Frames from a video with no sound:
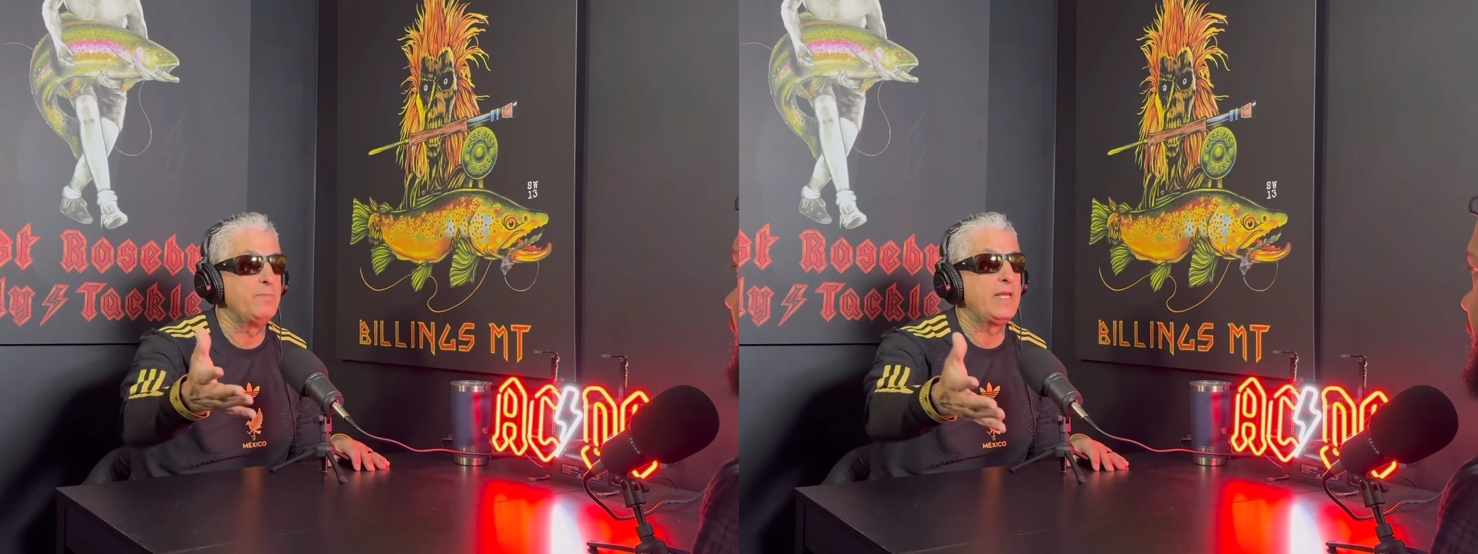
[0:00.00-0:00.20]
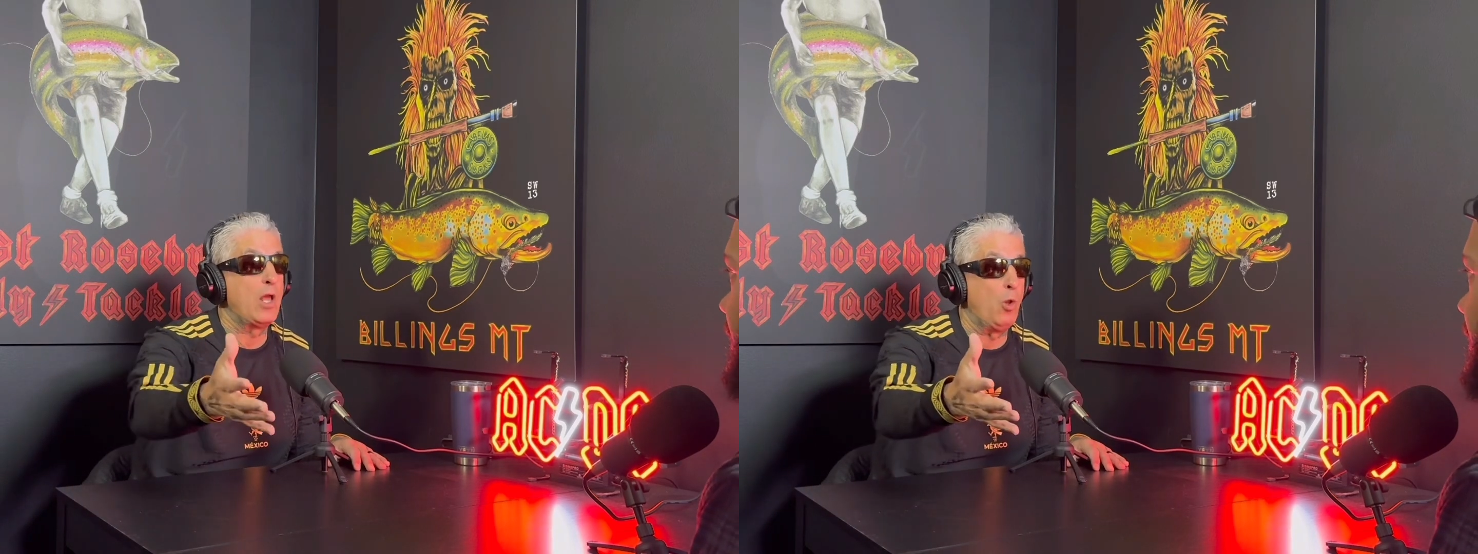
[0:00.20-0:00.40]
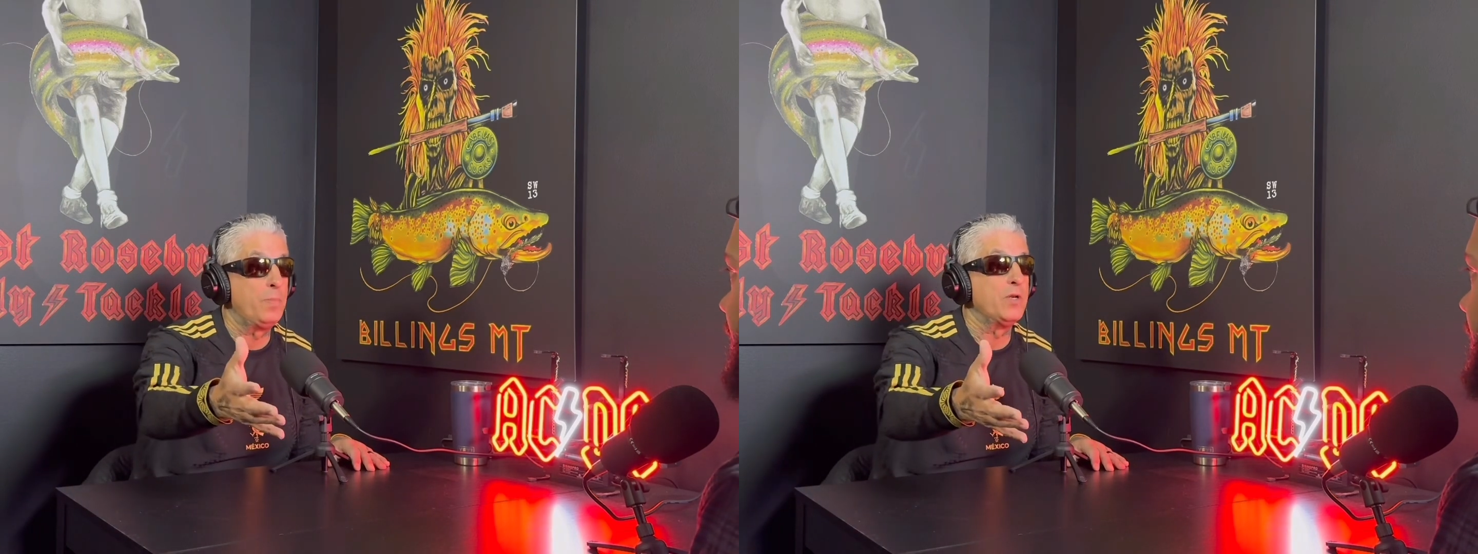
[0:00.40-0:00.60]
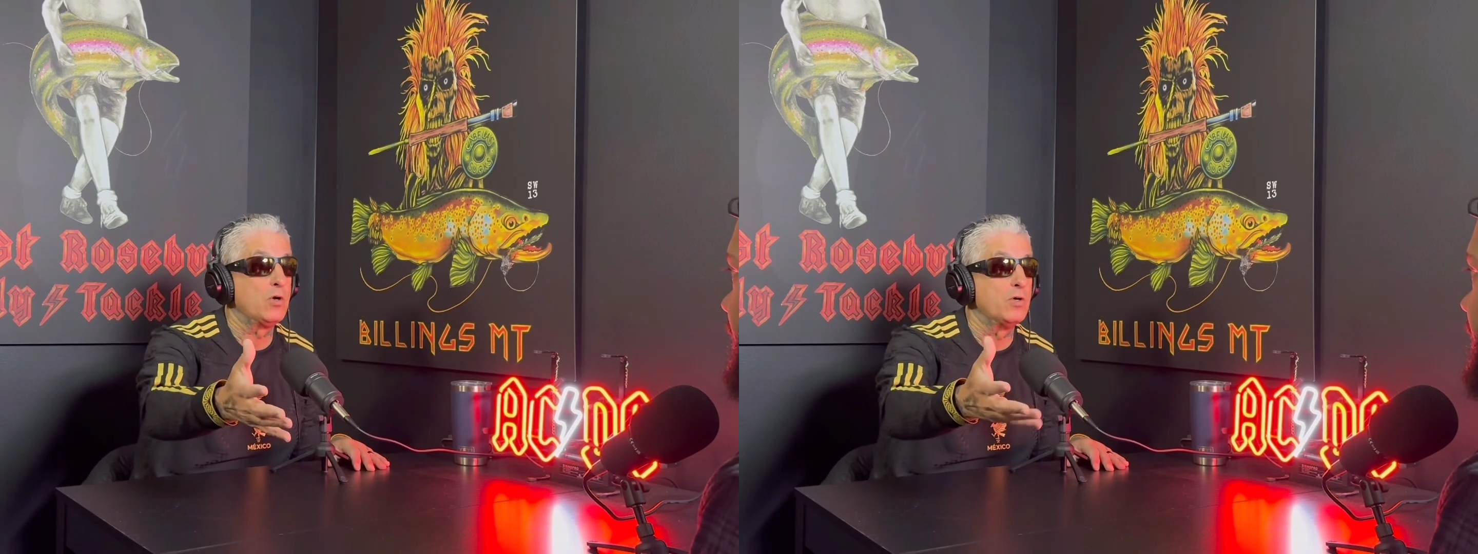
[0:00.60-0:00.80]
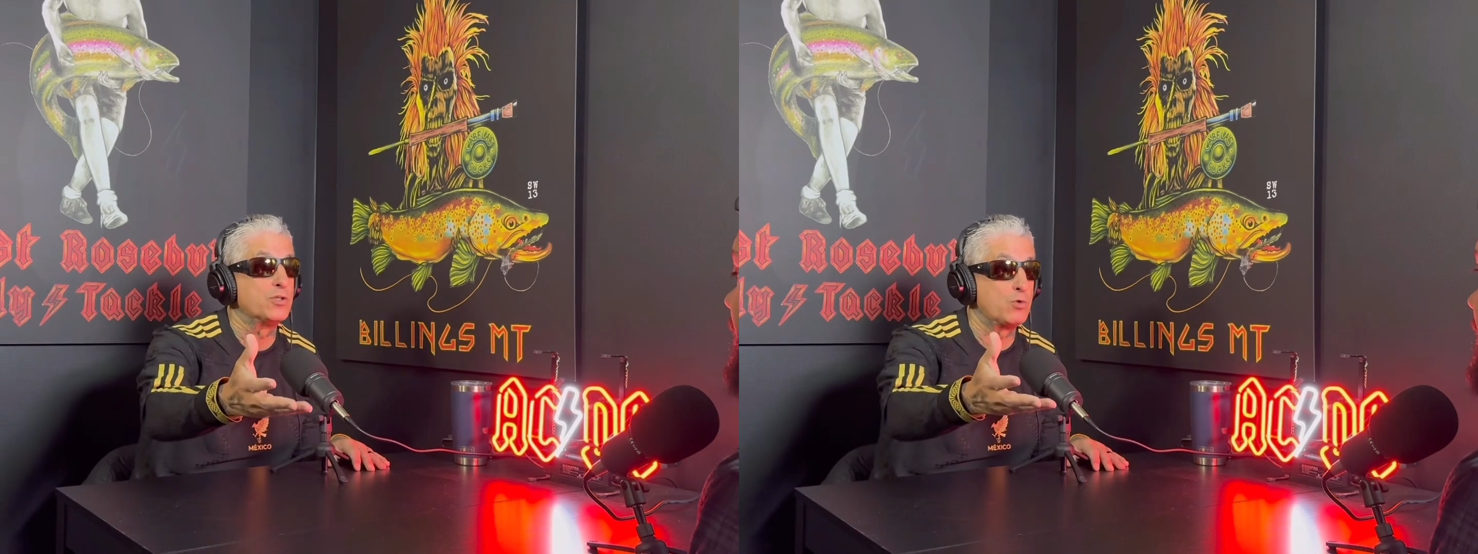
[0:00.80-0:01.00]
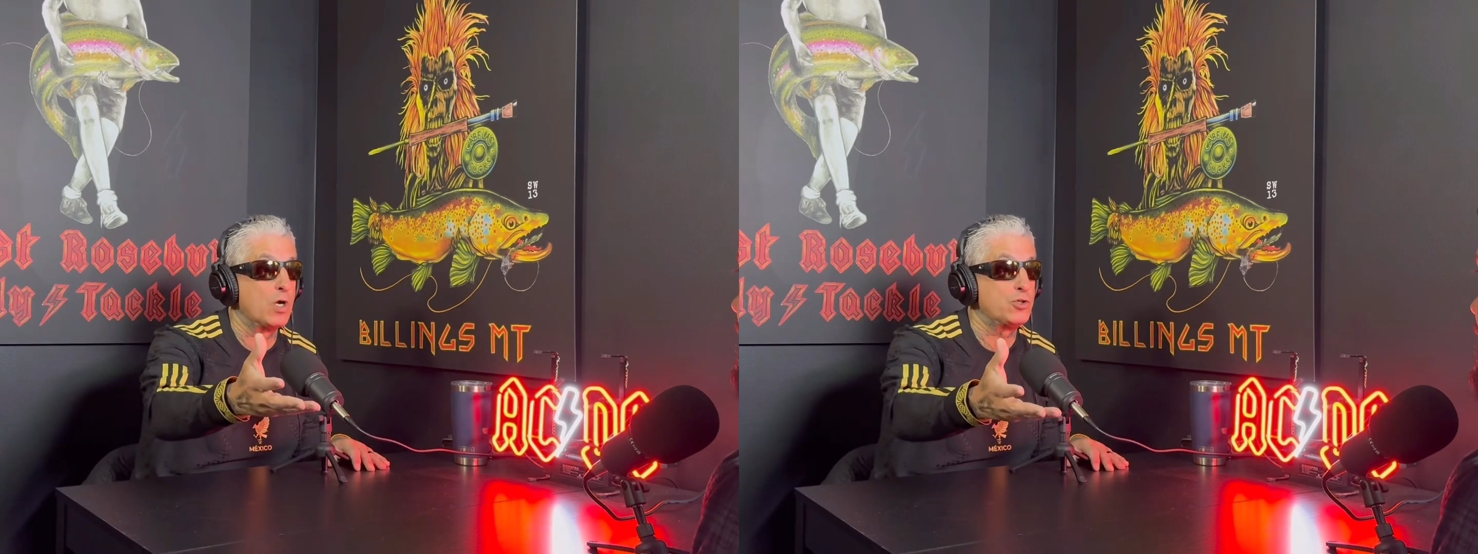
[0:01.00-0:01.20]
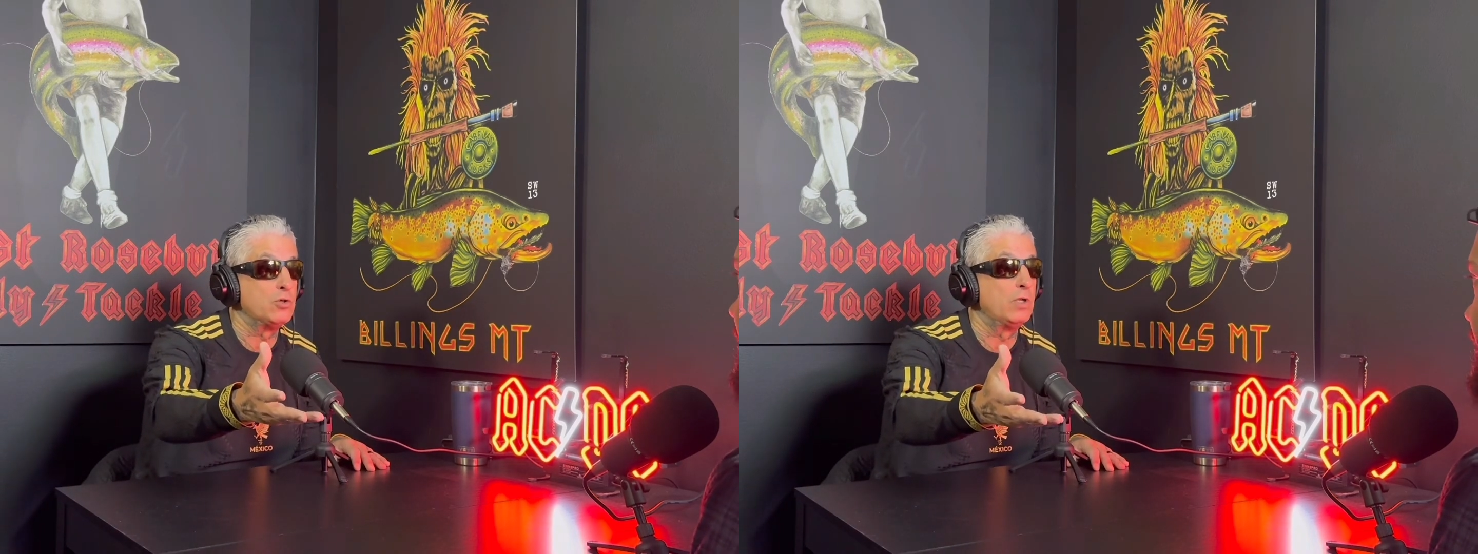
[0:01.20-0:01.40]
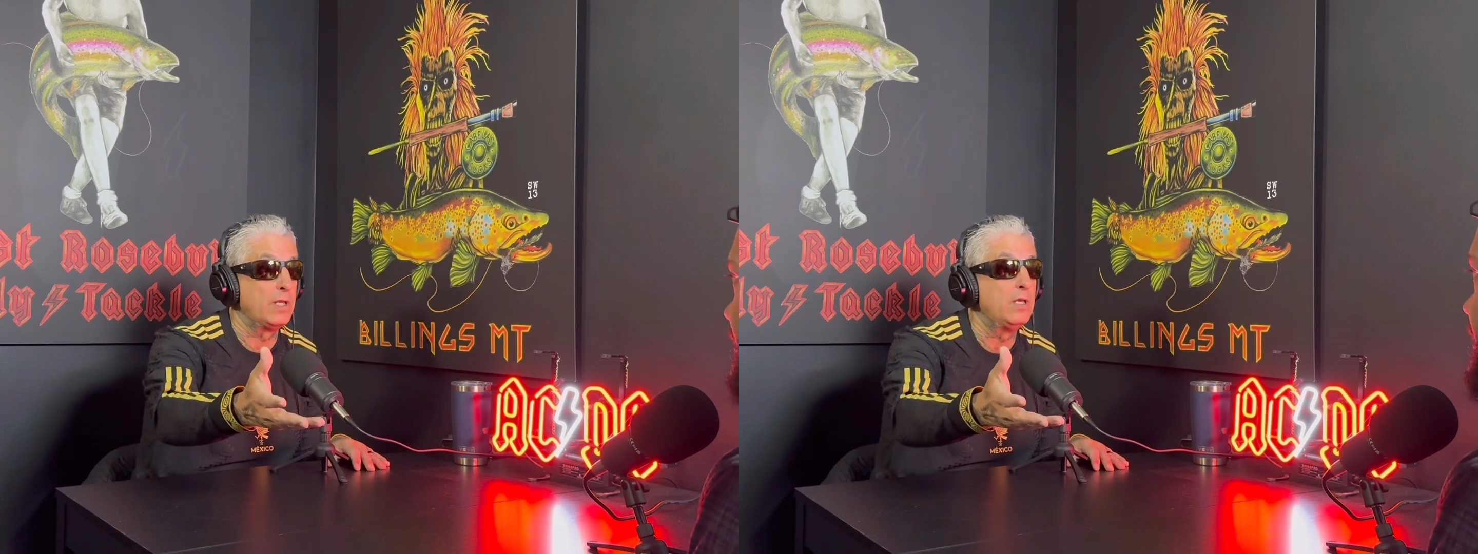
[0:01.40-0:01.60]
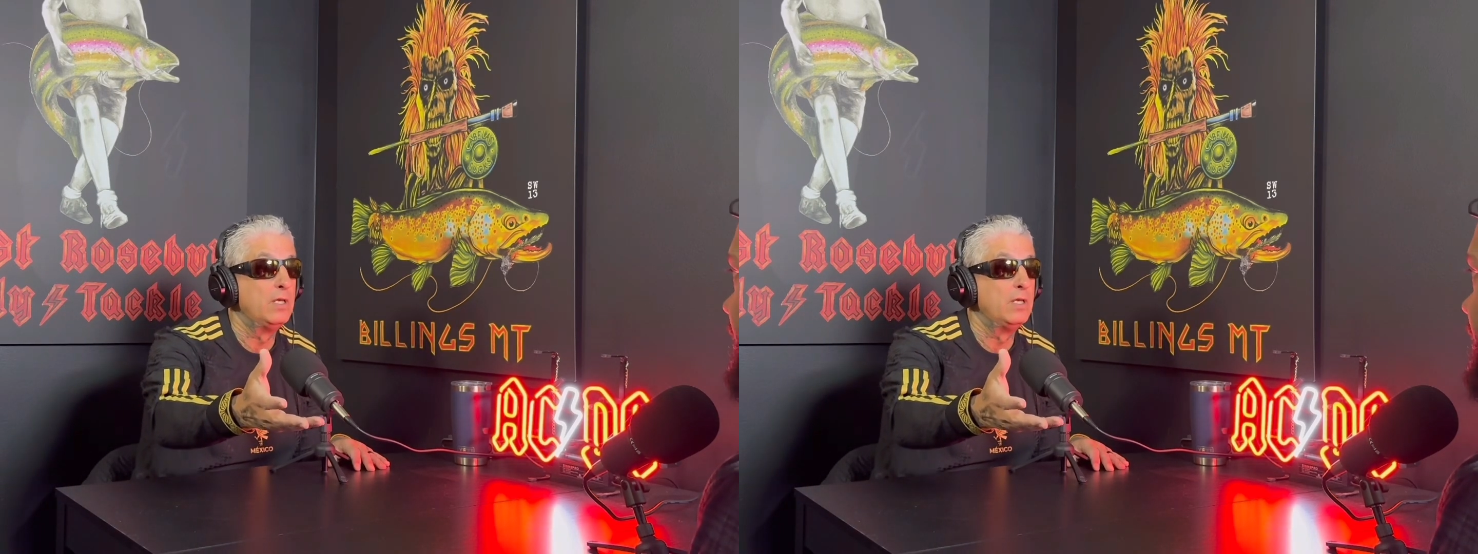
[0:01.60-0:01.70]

me helping her instructionally.